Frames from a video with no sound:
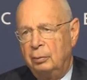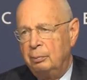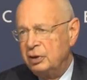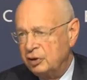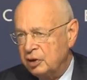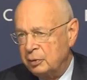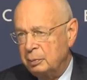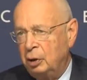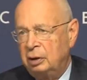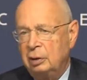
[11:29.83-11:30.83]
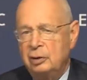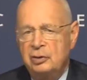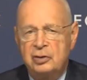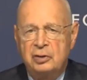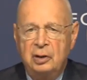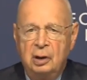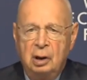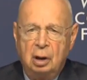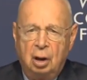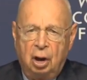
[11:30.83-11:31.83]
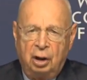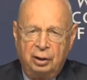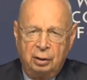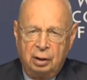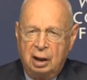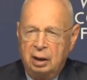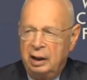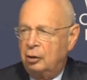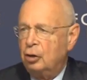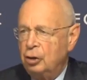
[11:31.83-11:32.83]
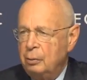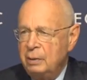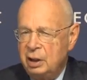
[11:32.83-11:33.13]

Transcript: Should be nothing because people are giving